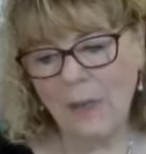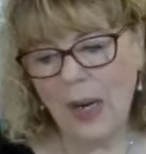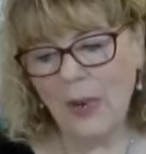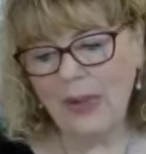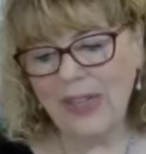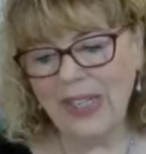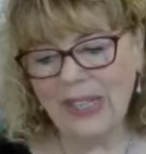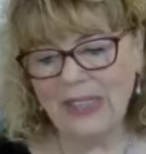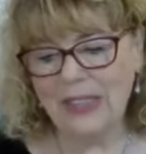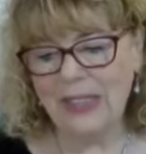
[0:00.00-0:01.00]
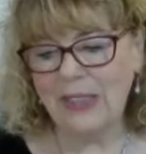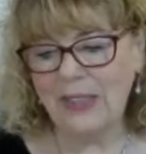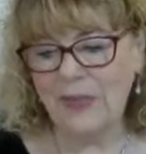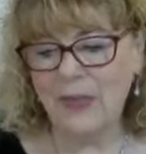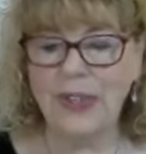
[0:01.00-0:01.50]
Power thinking is a little
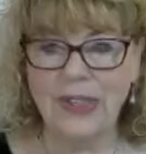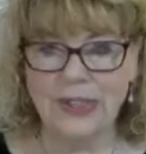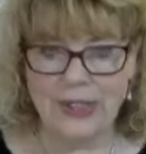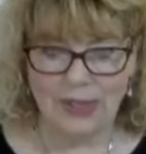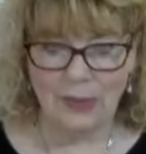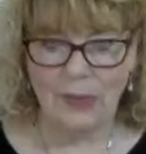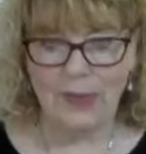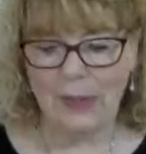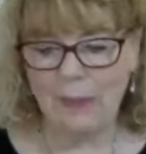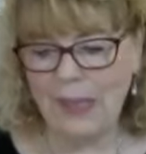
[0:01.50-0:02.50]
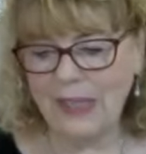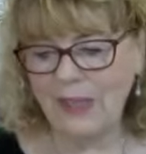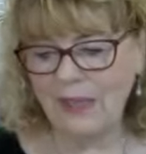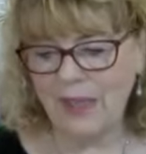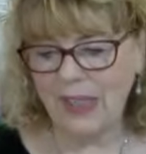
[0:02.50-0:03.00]
different than
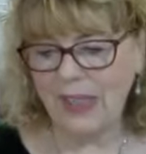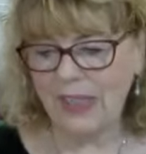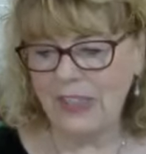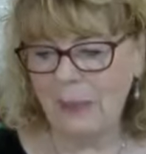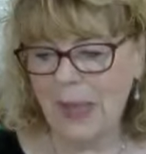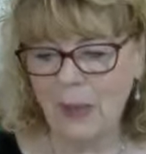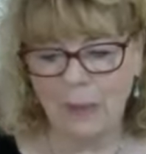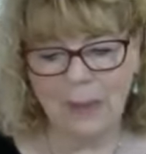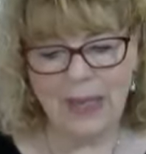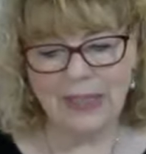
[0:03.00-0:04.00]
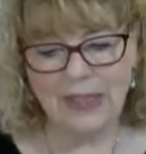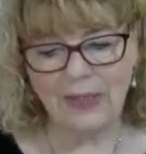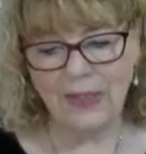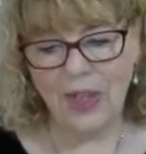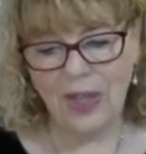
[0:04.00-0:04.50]
positive thinking. It's about
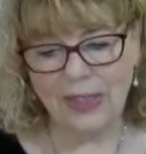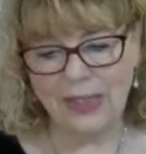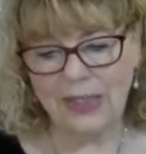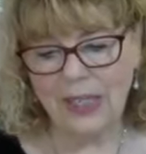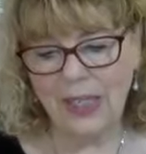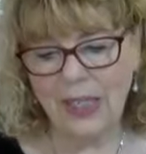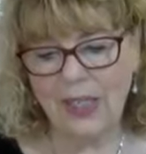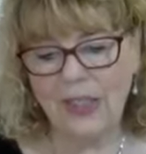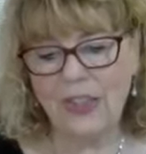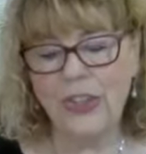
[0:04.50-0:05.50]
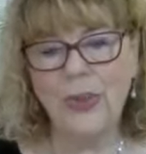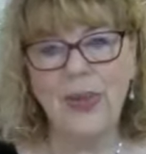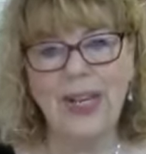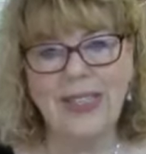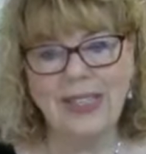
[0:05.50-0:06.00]
positive thoughts that
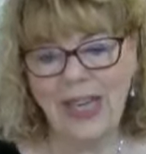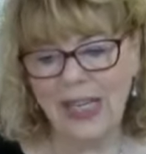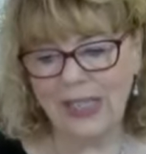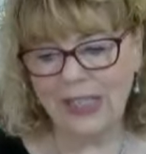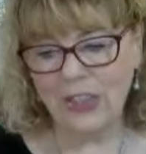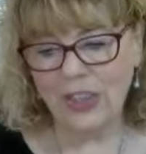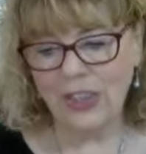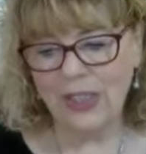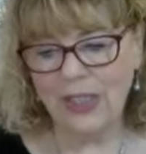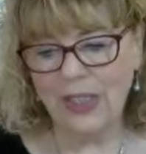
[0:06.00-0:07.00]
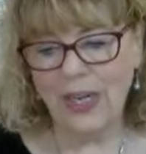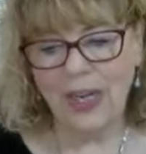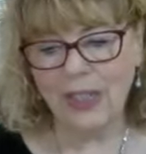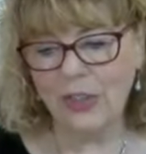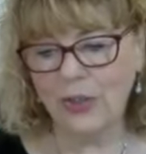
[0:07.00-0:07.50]
you acknowledge
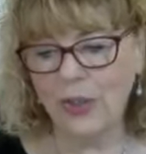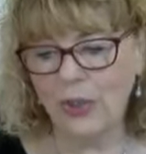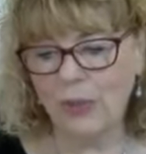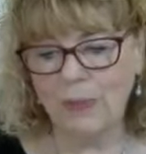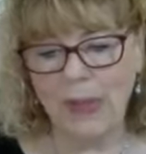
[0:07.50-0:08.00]
aren't true.